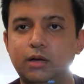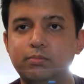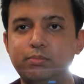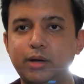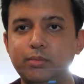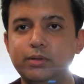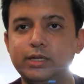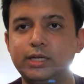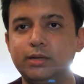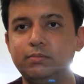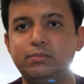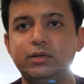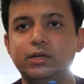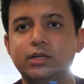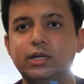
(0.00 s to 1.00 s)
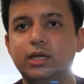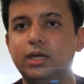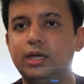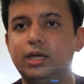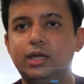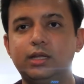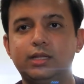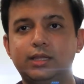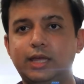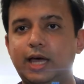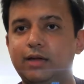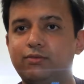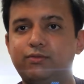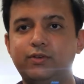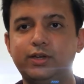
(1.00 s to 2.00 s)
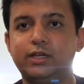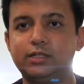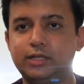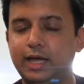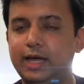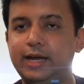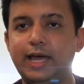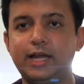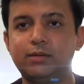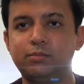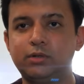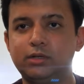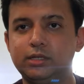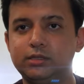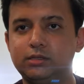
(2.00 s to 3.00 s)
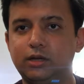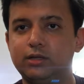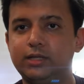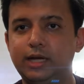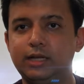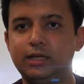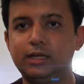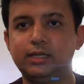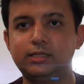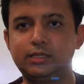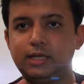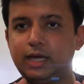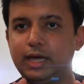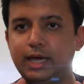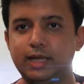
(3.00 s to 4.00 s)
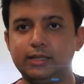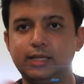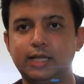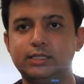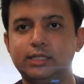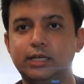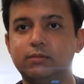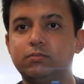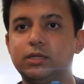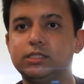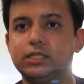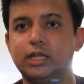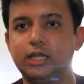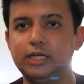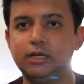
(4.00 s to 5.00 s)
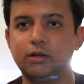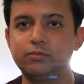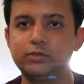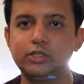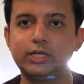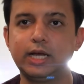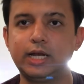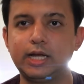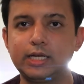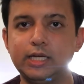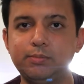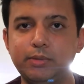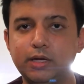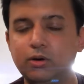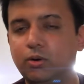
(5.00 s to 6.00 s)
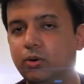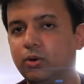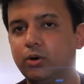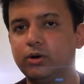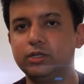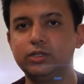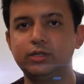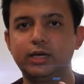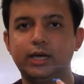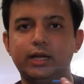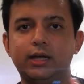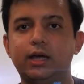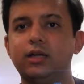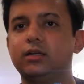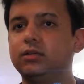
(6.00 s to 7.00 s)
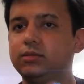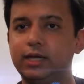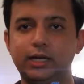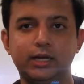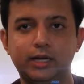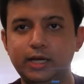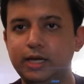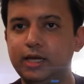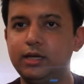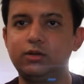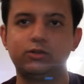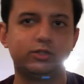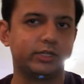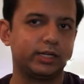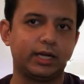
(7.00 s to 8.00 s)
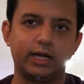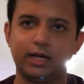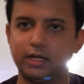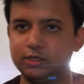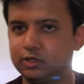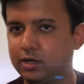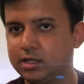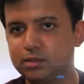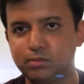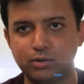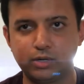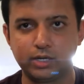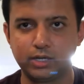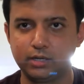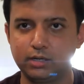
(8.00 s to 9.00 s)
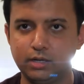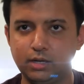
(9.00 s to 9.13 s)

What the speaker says: public input, that animal is on that list, and that's it. It's illegal. You cannot keep it, or you cannot get it in, or you cannot transport it,